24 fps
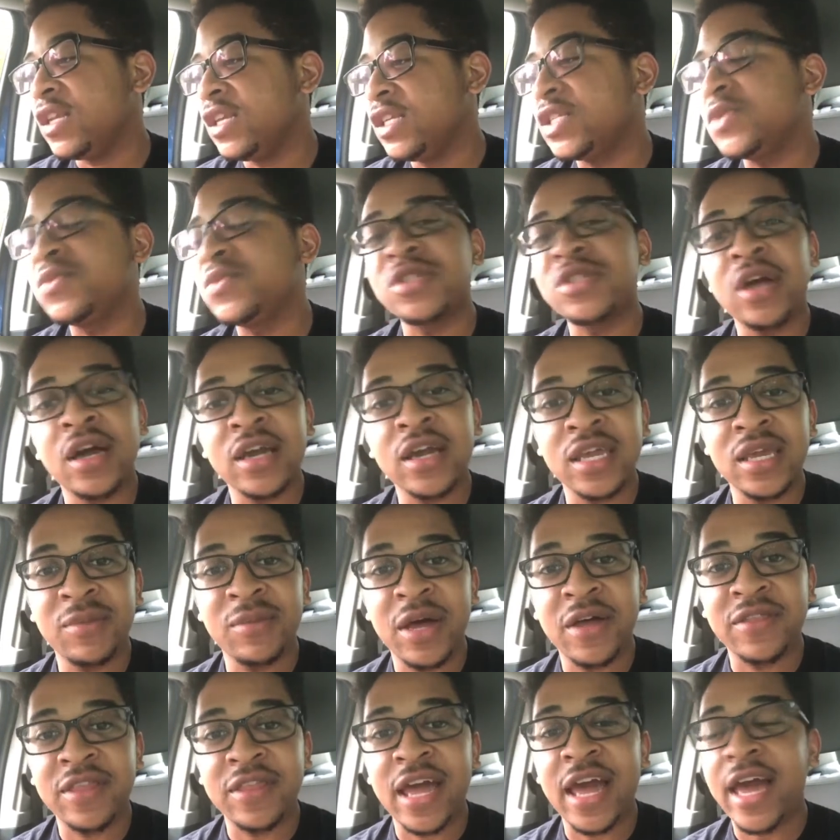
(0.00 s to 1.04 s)
she was talking
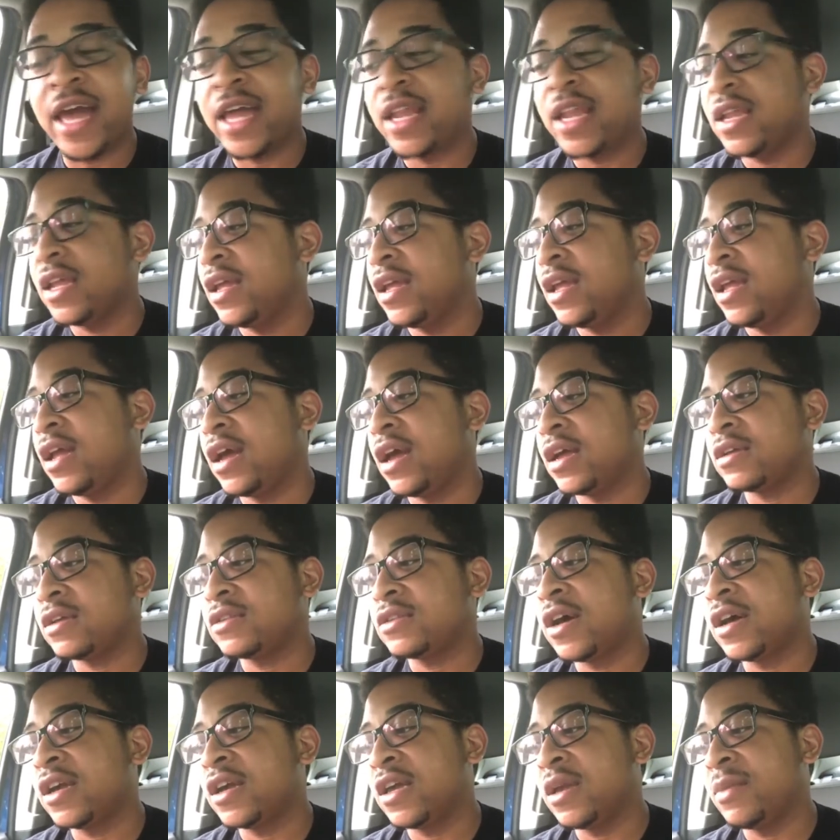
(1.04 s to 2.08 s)
about that,
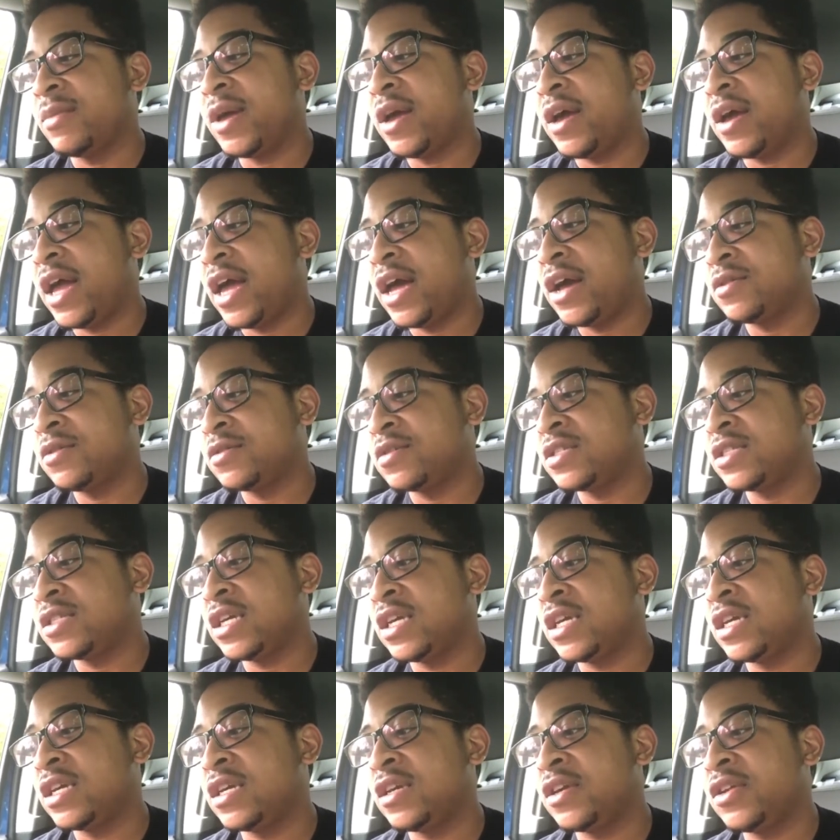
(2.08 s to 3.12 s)
talking about how
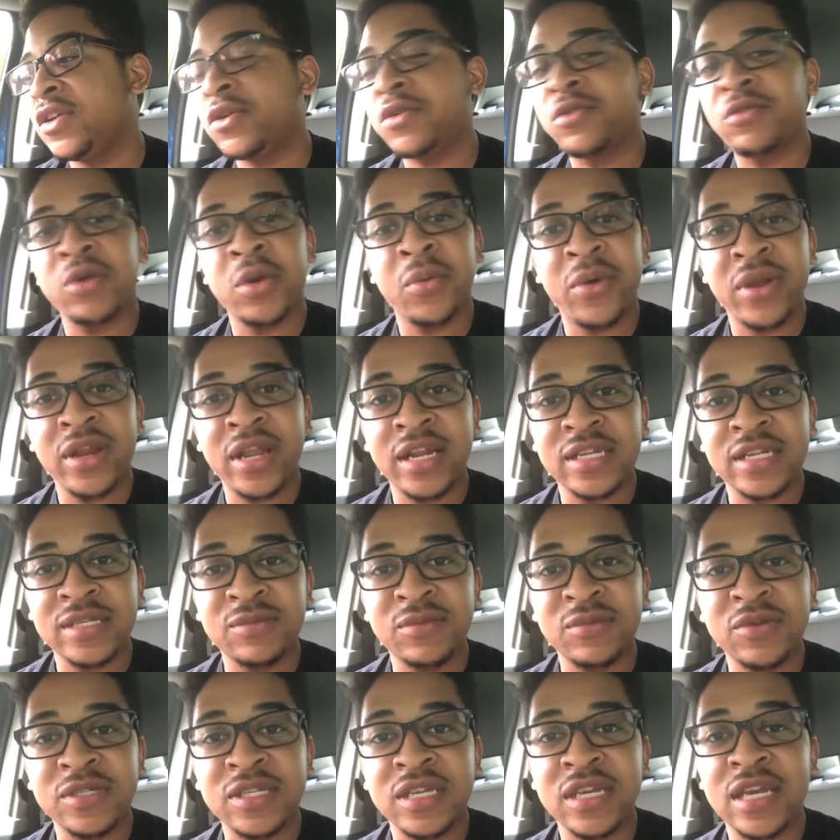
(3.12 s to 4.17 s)
she, grew up on 90s
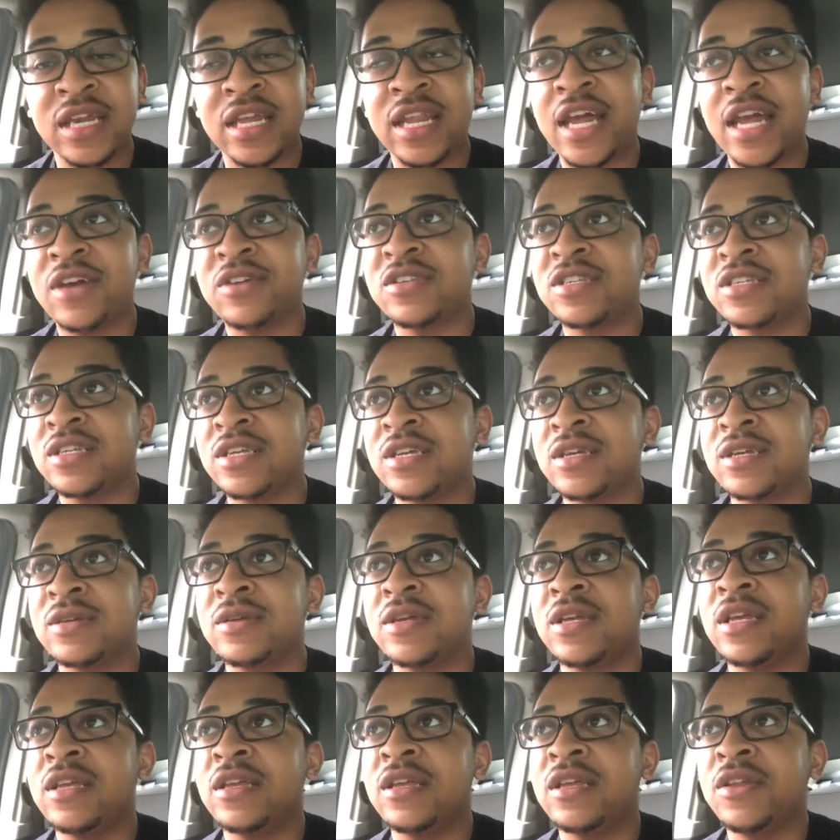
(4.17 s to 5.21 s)
music, and how she,
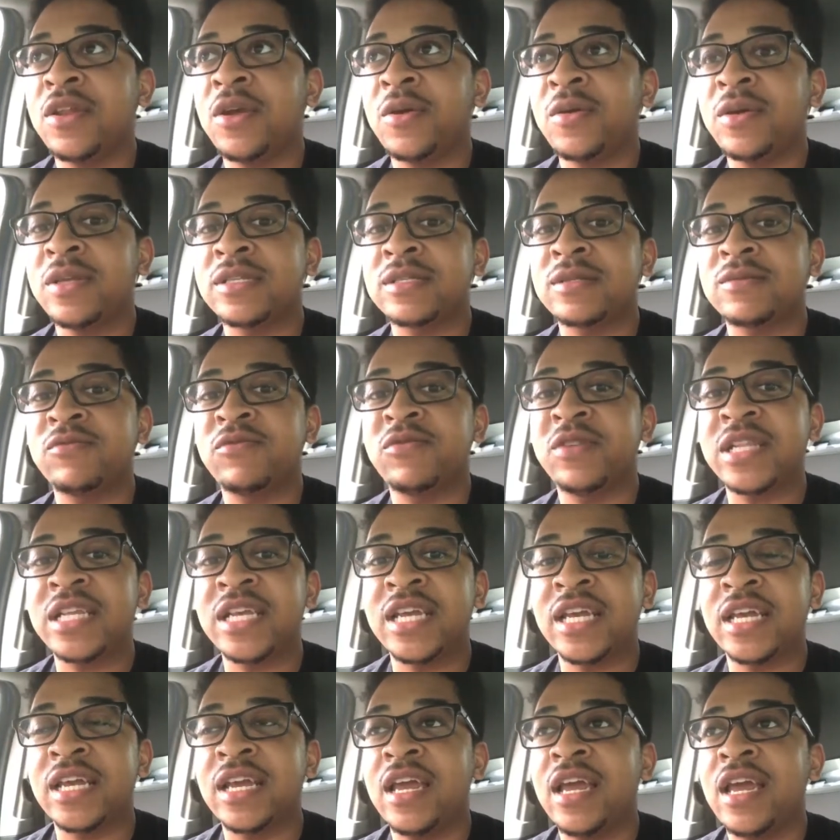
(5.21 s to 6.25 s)
is
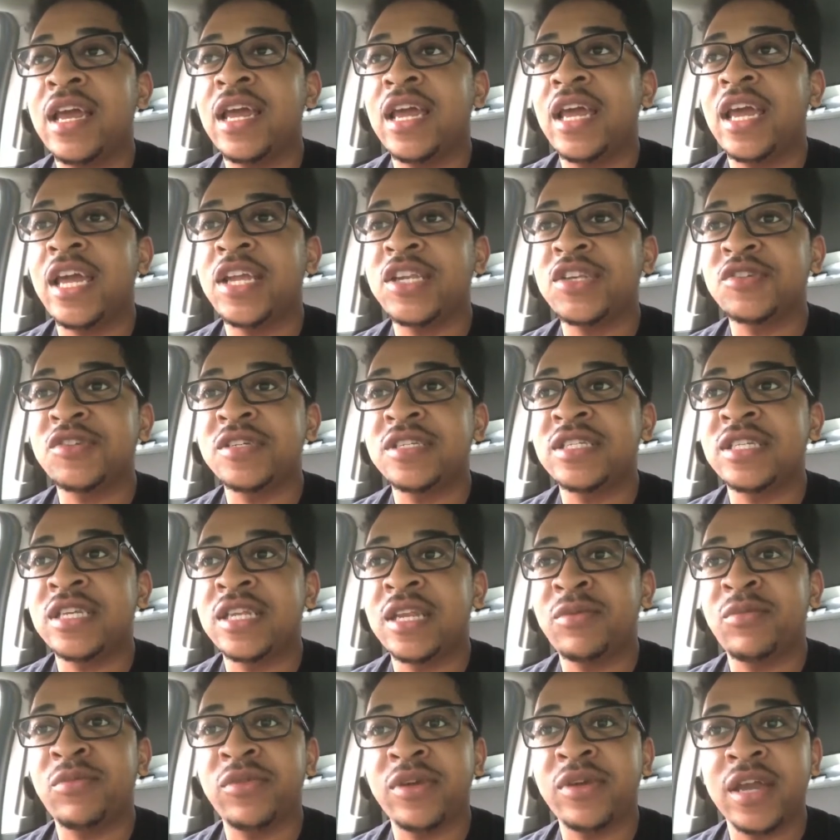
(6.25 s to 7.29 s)
really
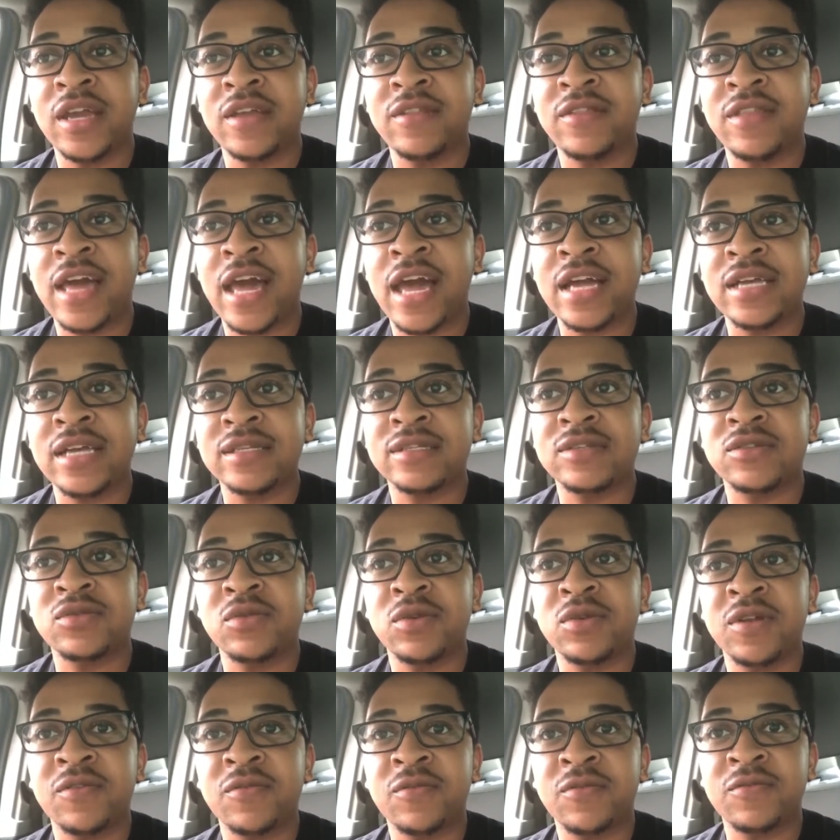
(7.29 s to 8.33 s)
interested in bringing that
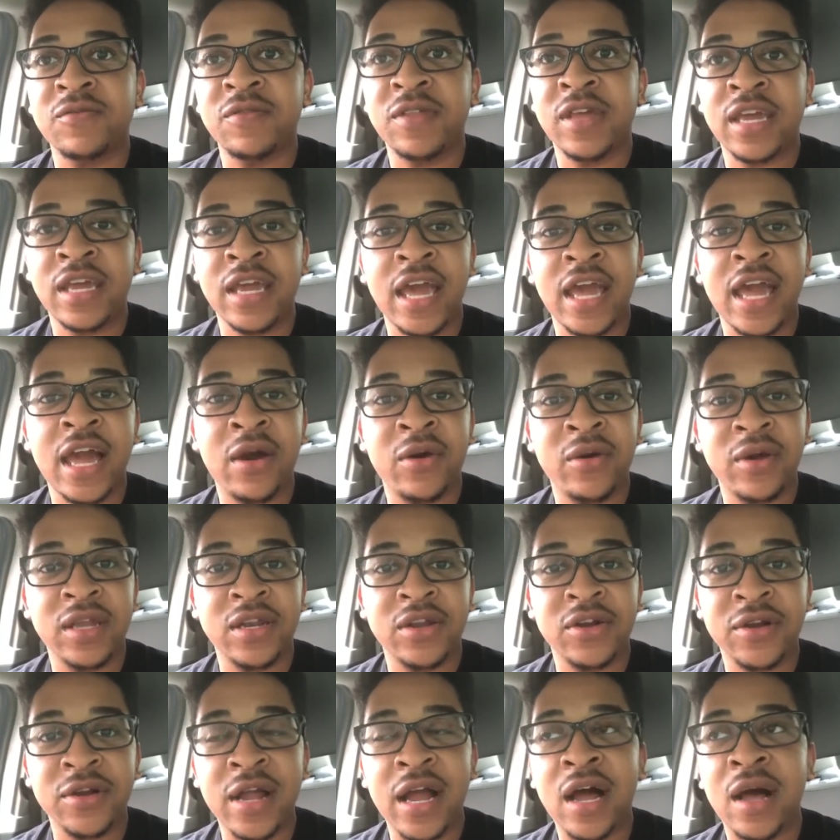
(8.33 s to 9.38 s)
sort of thing out in
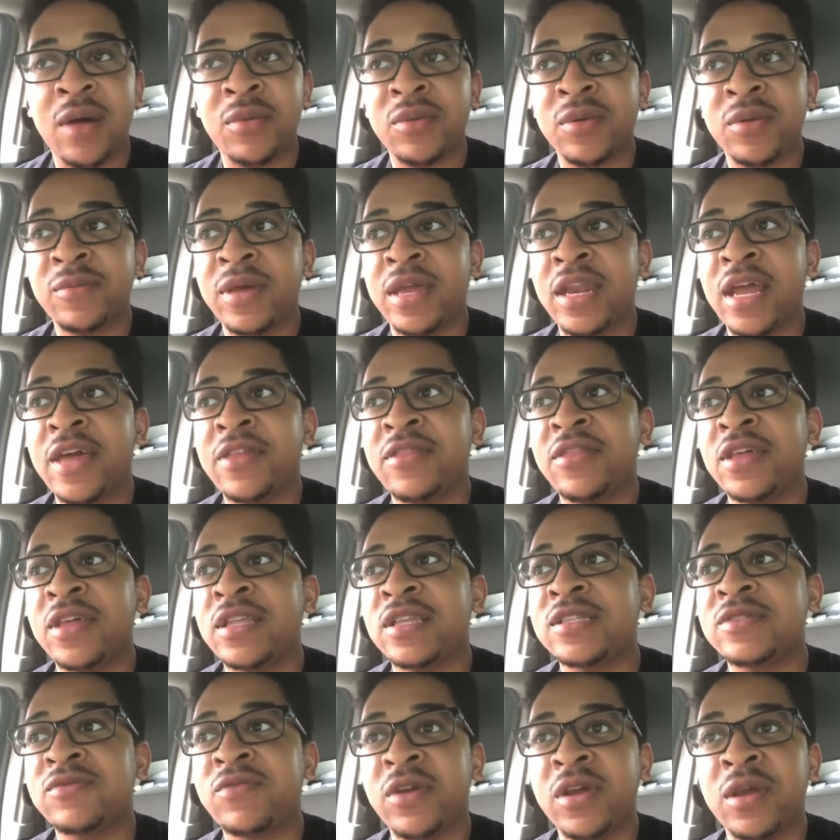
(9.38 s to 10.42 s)
her album. And I think
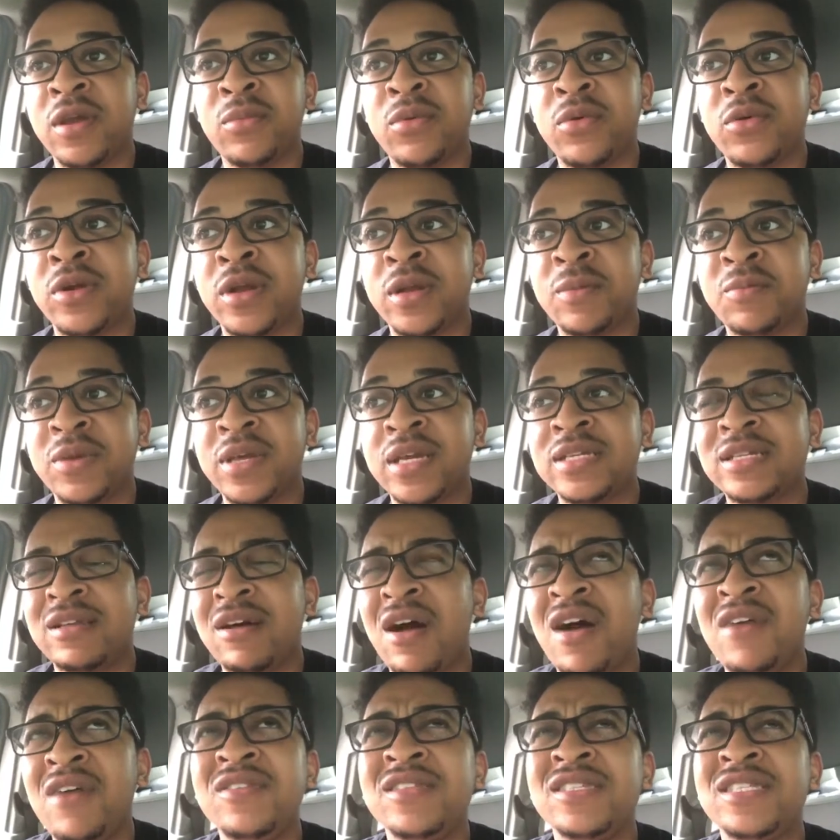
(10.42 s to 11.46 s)
that's very important, because
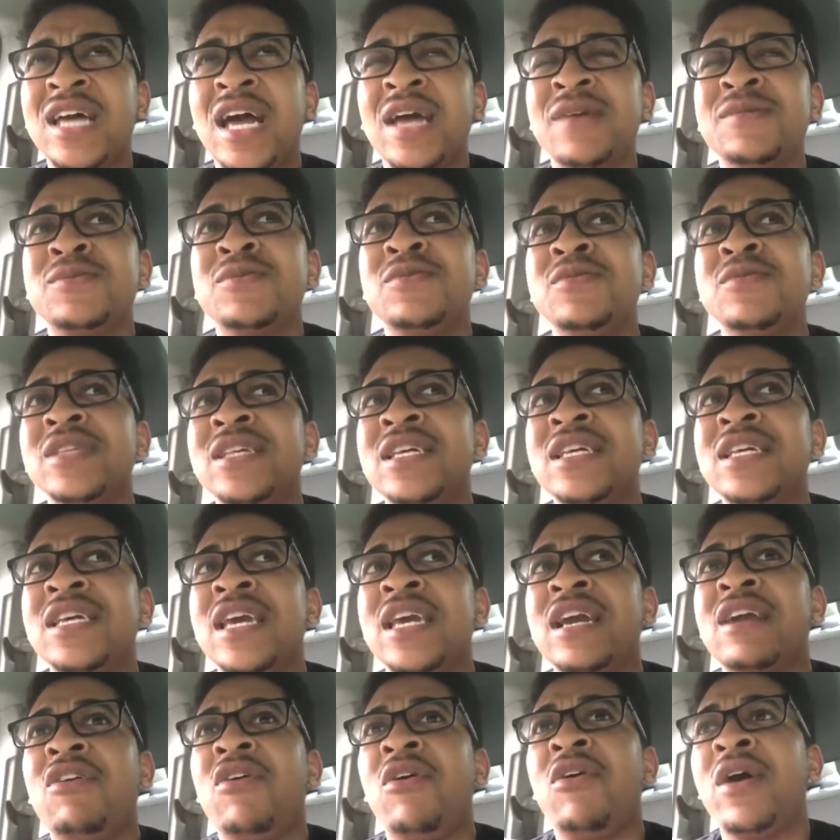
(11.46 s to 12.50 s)
oftentimes we really get
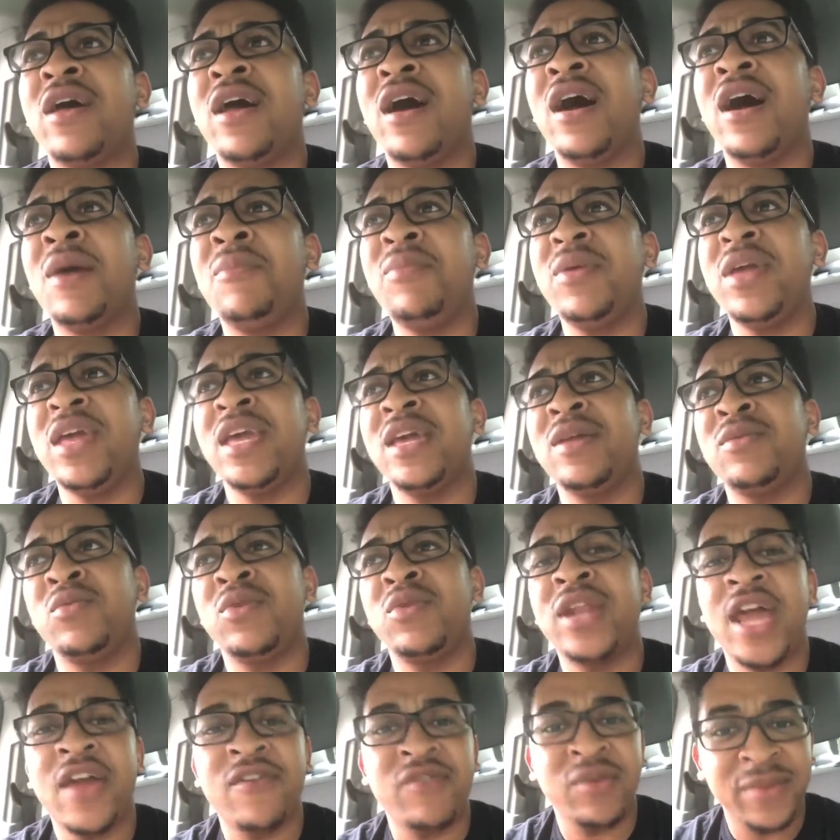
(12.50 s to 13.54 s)
caught up in what
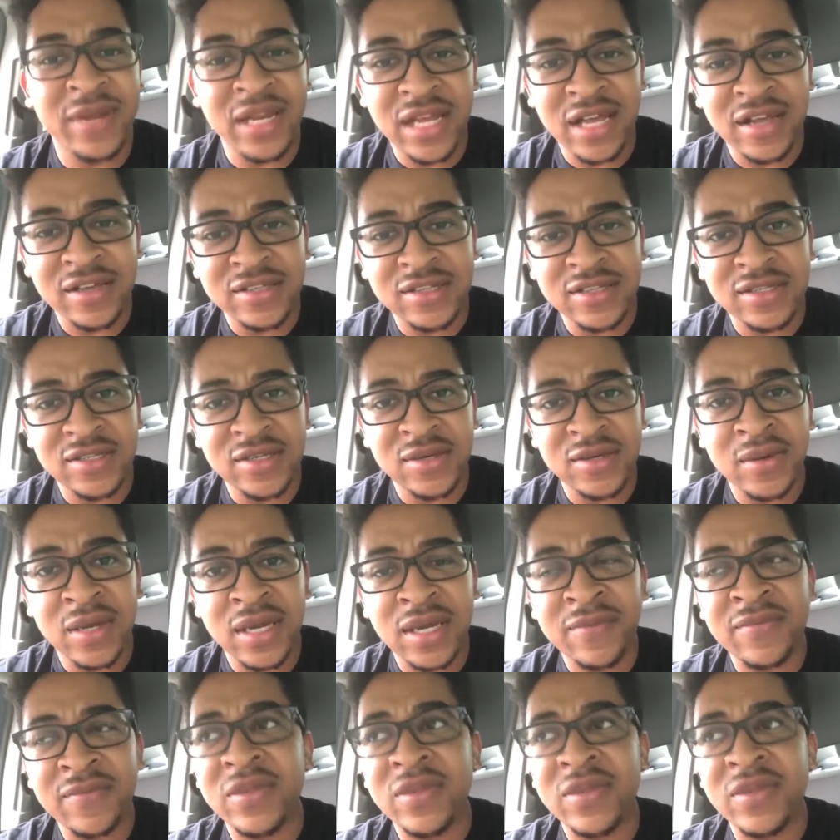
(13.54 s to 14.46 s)
everybody else is doing,